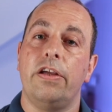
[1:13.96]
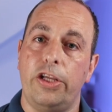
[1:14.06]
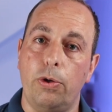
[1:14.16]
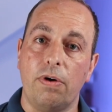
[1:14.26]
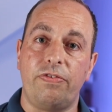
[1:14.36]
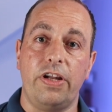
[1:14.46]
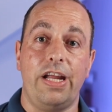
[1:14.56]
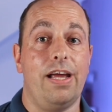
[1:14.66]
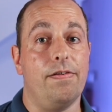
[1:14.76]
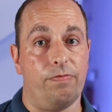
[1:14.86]
You often
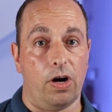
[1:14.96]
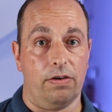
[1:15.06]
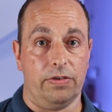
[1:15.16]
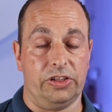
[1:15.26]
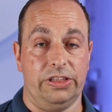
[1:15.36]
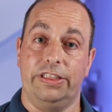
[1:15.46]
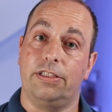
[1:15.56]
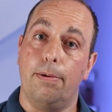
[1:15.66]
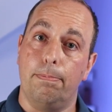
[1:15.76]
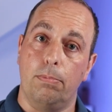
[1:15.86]
hear viruses,
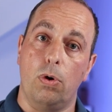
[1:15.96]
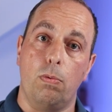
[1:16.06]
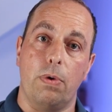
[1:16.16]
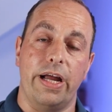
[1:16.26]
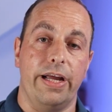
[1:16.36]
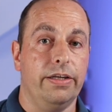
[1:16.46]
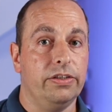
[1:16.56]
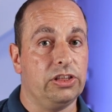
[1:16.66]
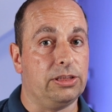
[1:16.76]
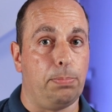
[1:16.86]
malware,
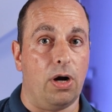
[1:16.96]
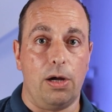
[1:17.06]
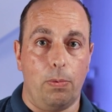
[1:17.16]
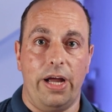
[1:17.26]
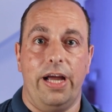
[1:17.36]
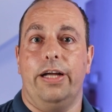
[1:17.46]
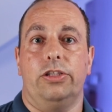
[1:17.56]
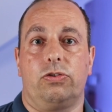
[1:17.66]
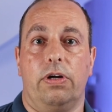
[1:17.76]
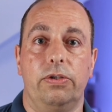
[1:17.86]
spyware and
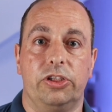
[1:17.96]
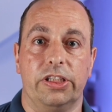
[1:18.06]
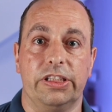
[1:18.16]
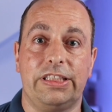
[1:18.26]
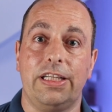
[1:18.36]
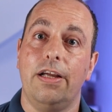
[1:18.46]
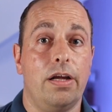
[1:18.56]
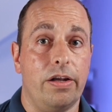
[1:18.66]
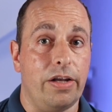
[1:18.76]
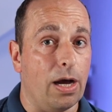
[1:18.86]
Trojans.
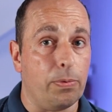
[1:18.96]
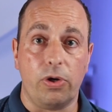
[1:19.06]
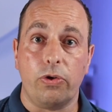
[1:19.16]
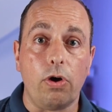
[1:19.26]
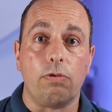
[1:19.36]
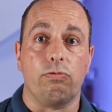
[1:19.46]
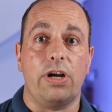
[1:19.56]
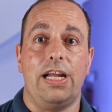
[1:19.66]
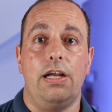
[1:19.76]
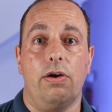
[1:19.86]
Now you're not
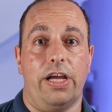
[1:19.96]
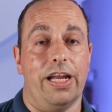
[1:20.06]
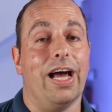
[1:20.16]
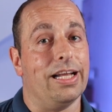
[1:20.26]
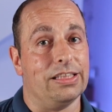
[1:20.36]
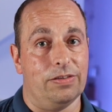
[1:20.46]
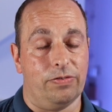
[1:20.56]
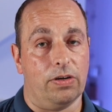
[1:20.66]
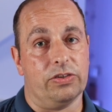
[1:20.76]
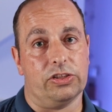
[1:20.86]
really looking at
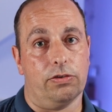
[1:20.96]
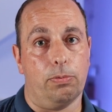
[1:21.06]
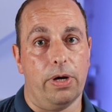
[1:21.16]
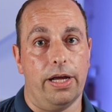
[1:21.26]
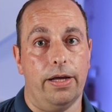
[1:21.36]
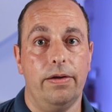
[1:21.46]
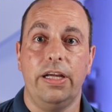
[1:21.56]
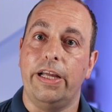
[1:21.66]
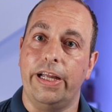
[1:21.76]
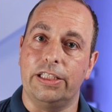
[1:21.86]
antivirus software.
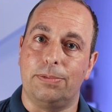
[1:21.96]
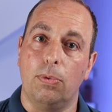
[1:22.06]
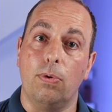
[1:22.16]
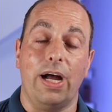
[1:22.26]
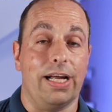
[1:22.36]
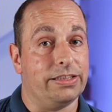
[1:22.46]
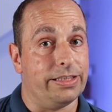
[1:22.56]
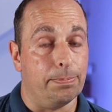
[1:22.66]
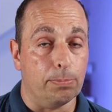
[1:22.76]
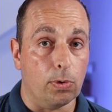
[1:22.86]
It's more
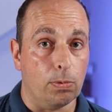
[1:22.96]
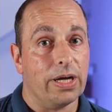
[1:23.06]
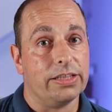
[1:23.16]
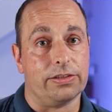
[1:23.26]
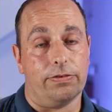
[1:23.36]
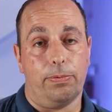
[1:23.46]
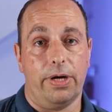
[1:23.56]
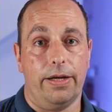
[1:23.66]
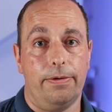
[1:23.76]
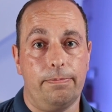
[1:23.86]
anti-malware software.